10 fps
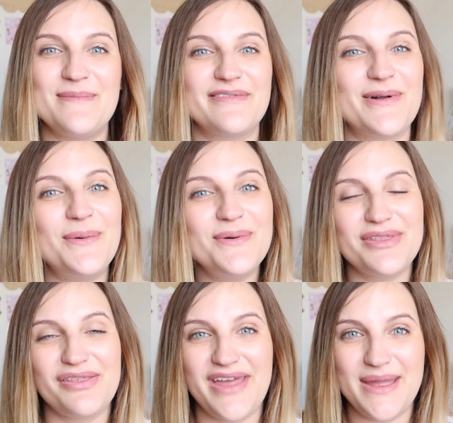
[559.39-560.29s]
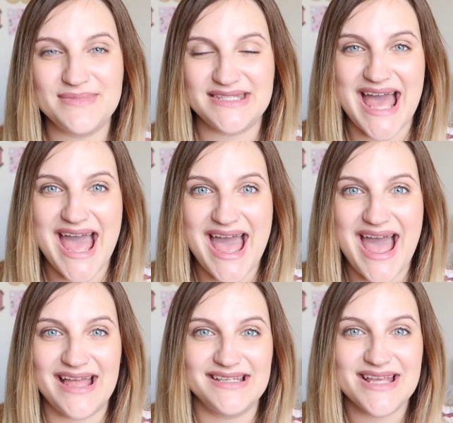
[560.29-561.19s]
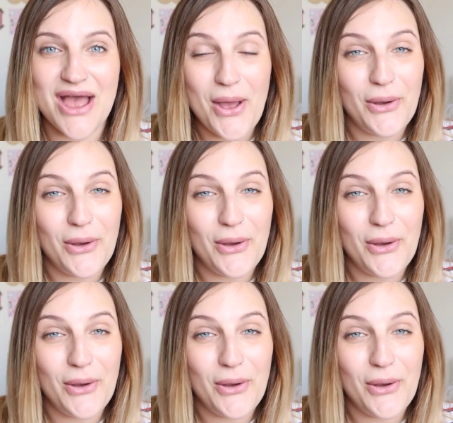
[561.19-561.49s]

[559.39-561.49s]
We've got all the themes there and